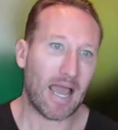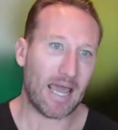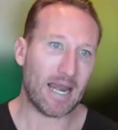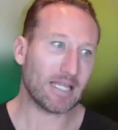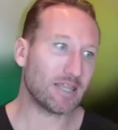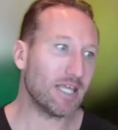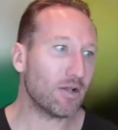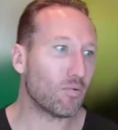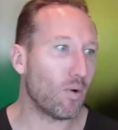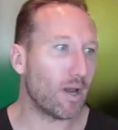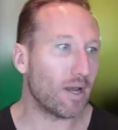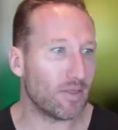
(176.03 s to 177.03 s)
And I think
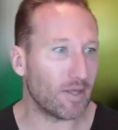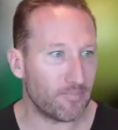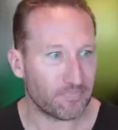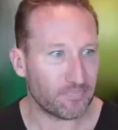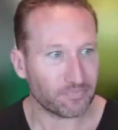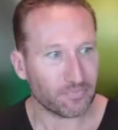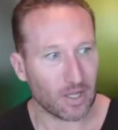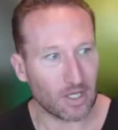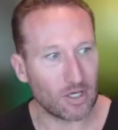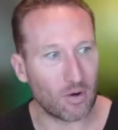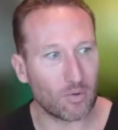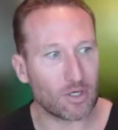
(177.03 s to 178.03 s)
one of the,
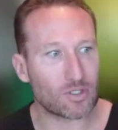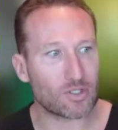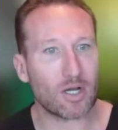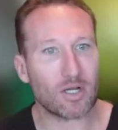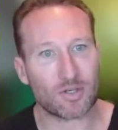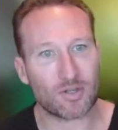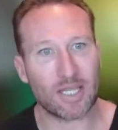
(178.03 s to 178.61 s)
when you start